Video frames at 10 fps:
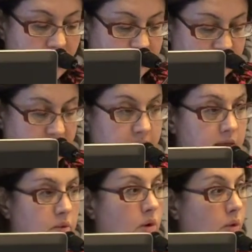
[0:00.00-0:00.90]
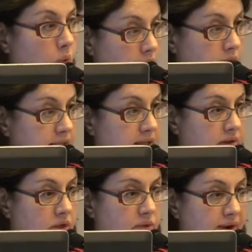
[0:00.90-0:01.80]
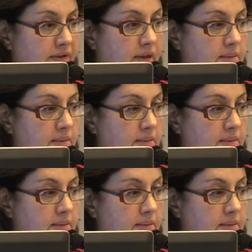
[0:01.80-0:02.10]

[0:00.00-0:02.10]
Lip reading: activism, or worse, the threat that